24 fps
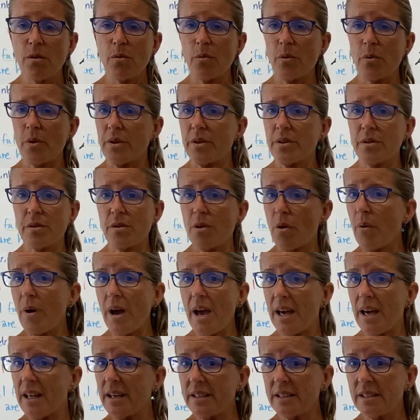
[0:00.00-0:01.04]
with no
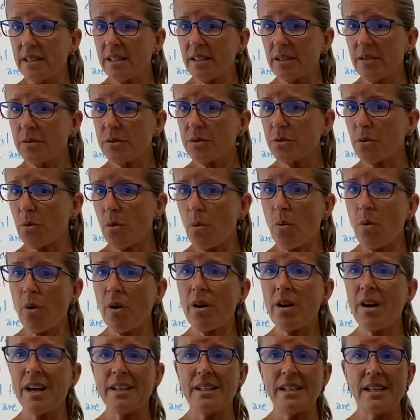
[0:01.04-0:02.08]
additives, or
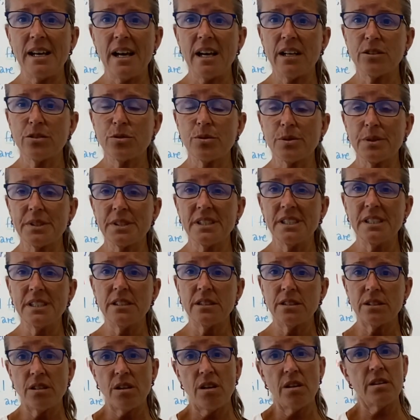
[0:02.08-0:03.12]
a natural sea
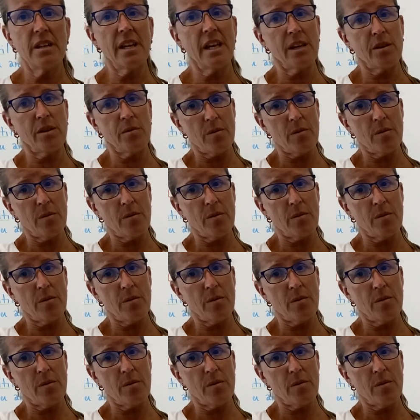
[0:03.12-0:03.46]
salt like